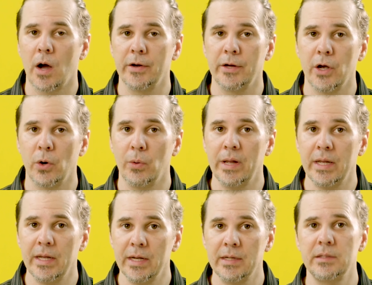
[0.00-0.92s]
audio
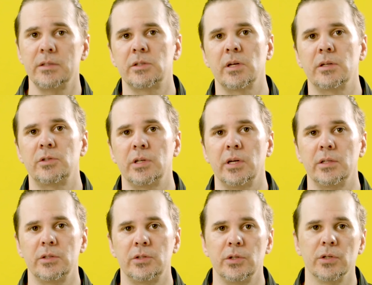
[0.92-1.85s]
in, such
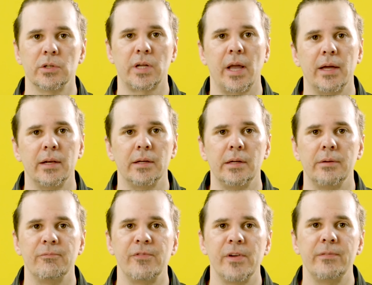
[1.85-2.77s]
as your Canon
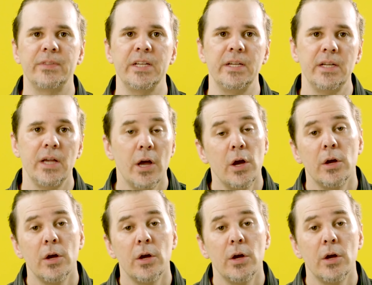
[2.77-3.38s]
M50,